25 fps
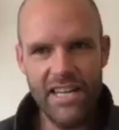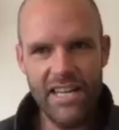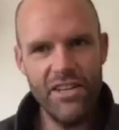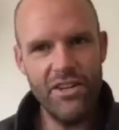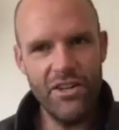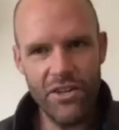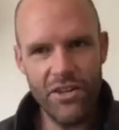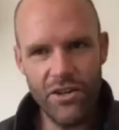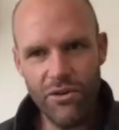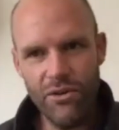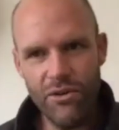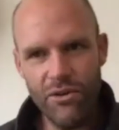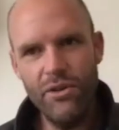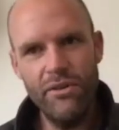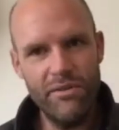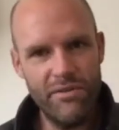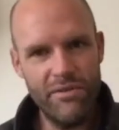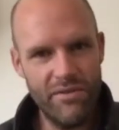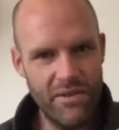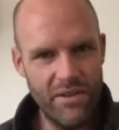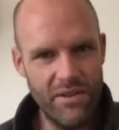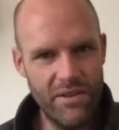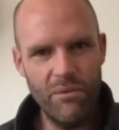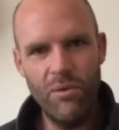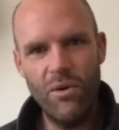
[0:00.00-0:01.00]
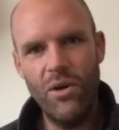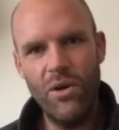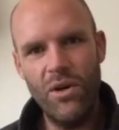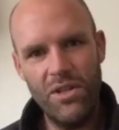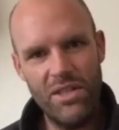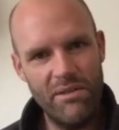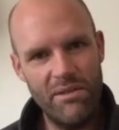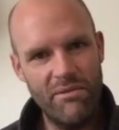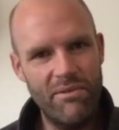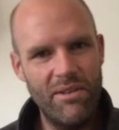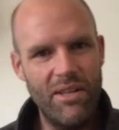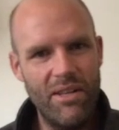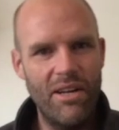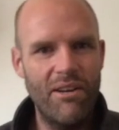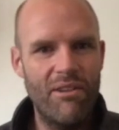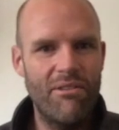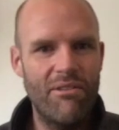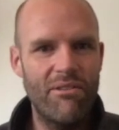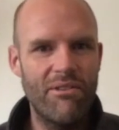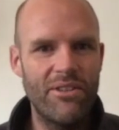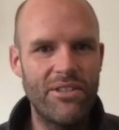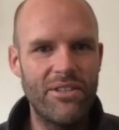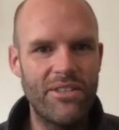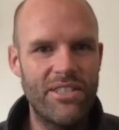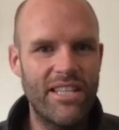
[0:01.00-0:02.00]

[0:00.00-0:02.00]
new grooves for the water to flow through.